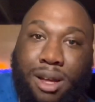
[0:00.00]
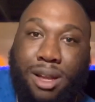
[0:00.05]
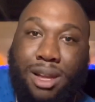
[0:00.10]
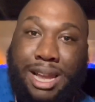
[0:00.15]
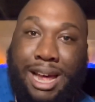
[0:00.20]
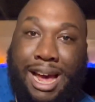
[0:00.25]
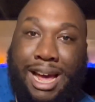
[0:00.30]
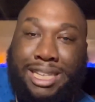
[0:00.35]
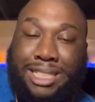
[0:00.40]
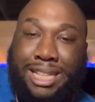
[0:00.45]

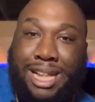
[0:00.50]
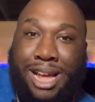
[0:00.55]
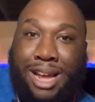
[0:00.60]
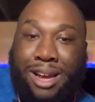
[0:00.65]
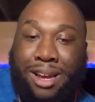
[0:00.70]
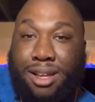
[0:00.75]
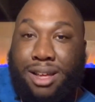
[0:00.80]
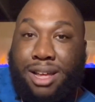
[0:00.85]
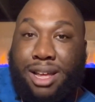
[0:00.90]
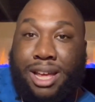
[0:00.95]
Last thing,
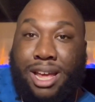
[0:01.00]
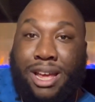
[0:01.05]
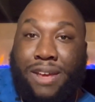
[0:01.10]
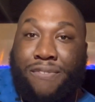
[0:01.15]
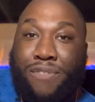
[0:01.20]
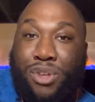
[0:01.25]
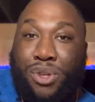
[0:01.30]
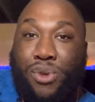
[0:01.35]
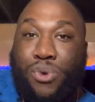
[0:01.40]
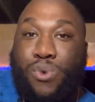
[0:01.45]

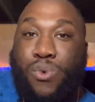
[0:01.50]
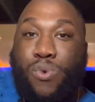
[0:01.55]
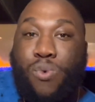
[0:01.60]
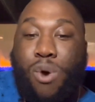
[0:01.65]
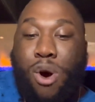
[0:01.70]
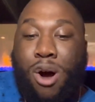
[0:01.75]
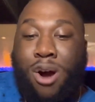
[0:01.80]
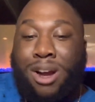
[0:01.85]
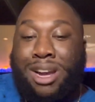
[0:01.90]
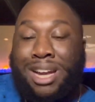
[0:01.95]
if you are